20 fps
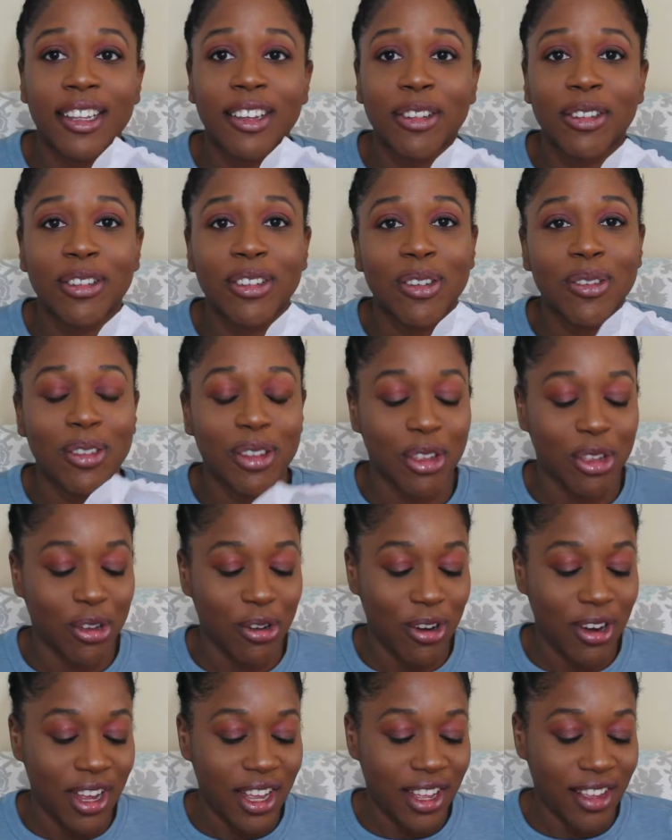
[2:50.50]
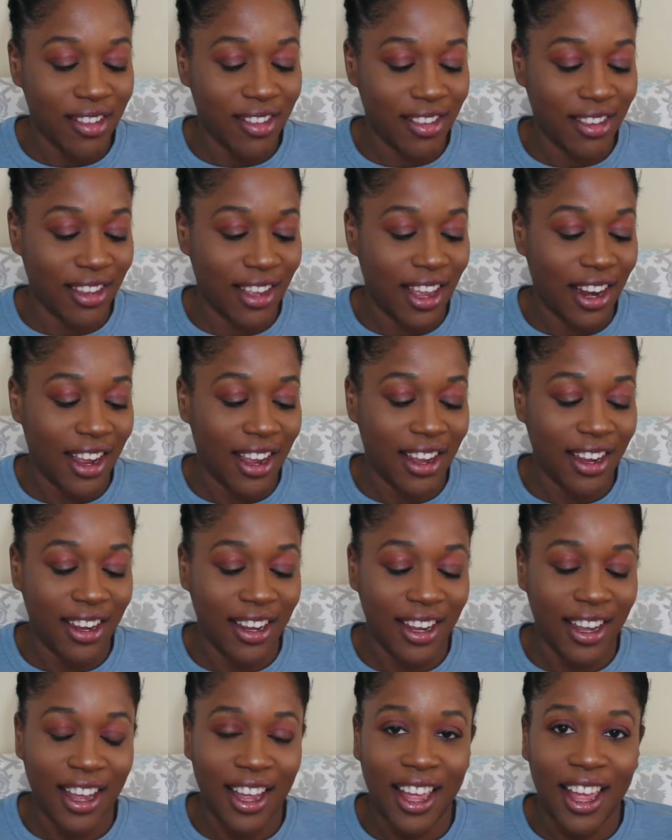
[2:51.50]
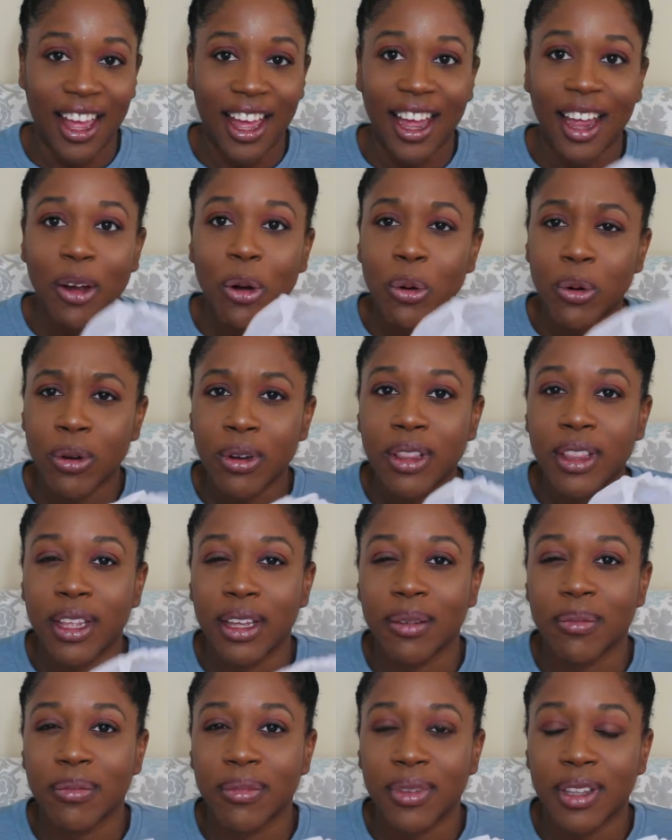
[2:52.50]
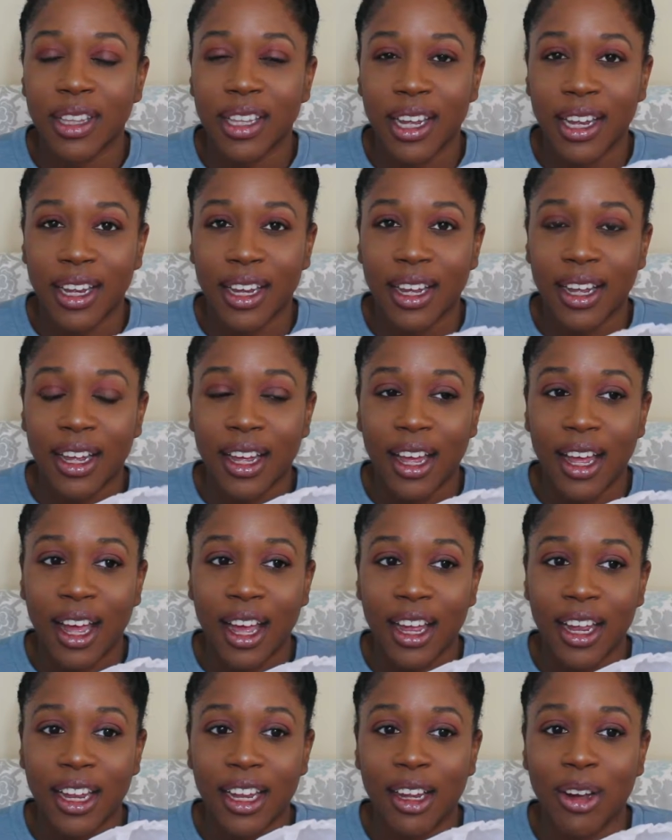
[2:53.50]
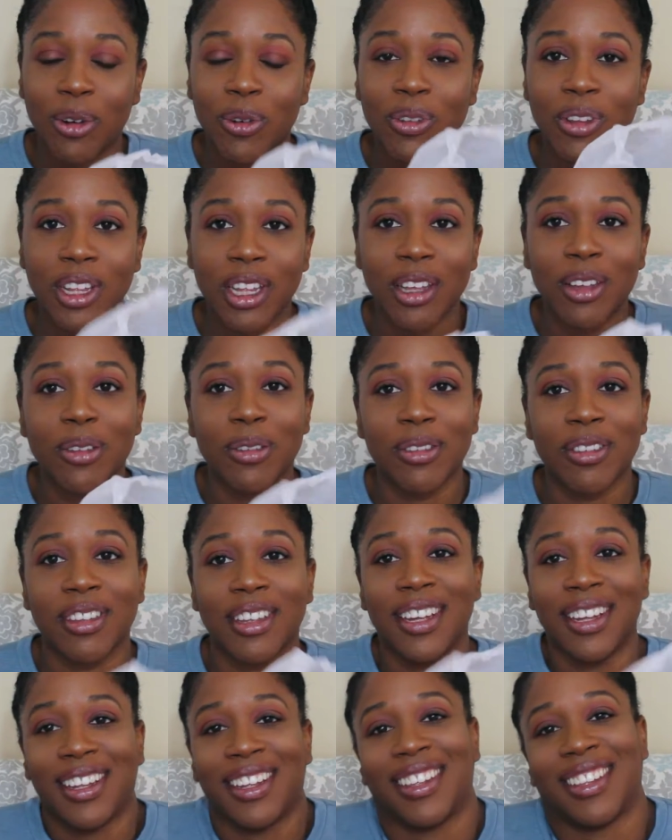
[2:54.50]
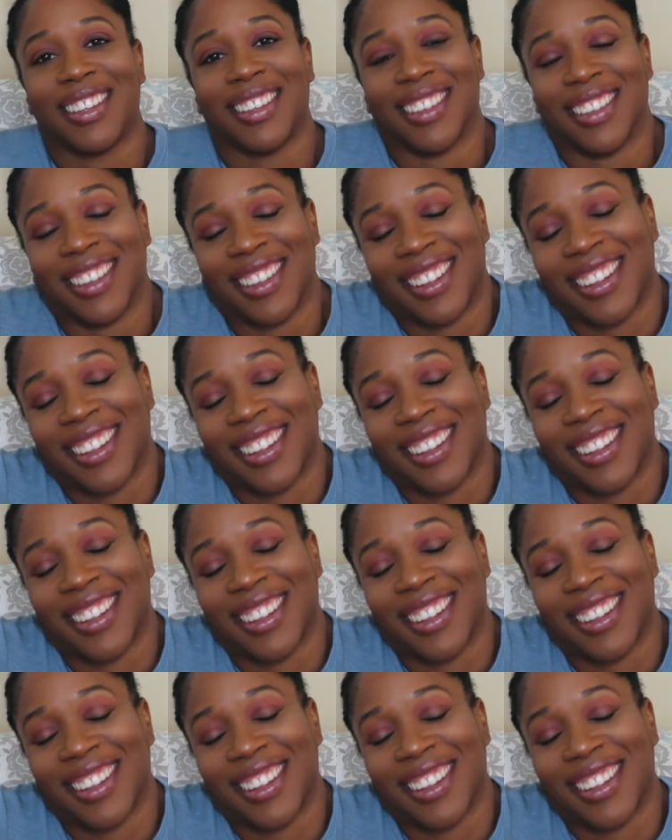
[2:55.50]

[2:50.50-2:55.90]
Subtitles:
they're so luxurious, and I hoard them. Like I only use these